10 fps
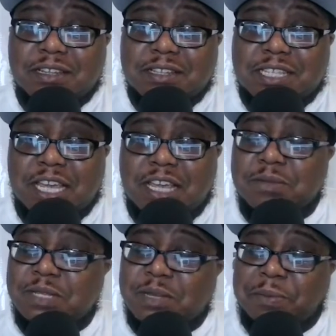
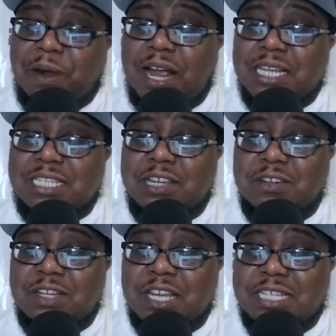teams, LeBron still
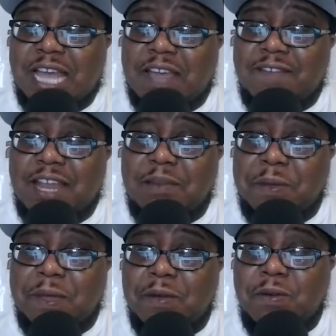does have that
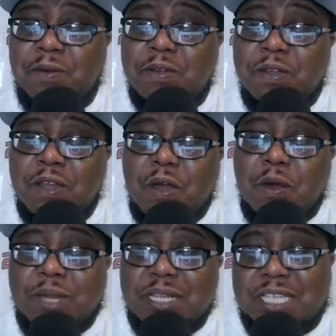appeal
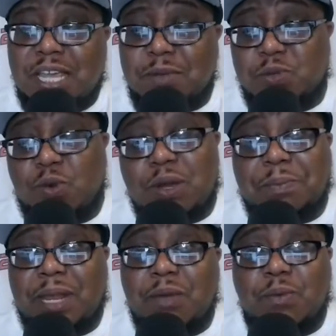where teams want to
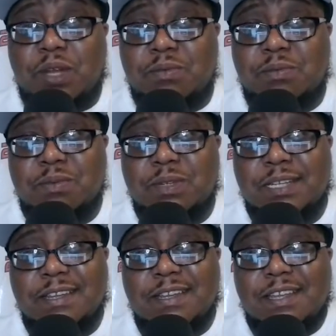play with him.
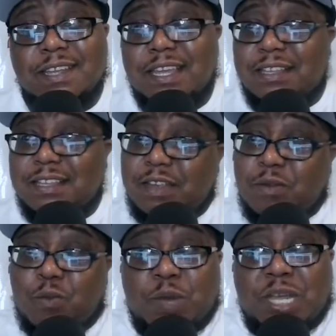
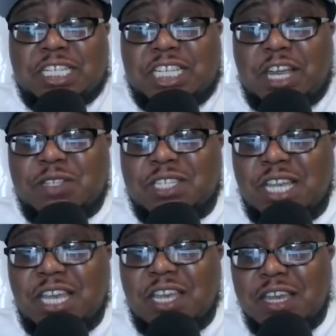We shall
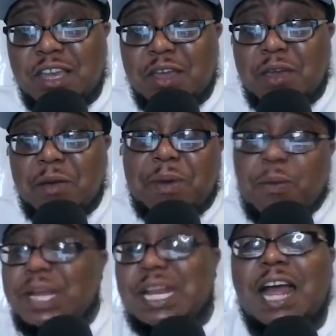see. But
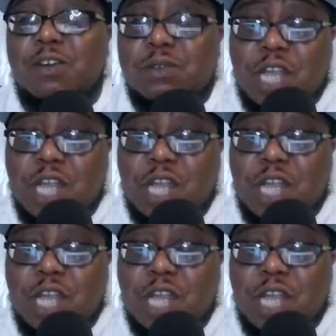we're not going to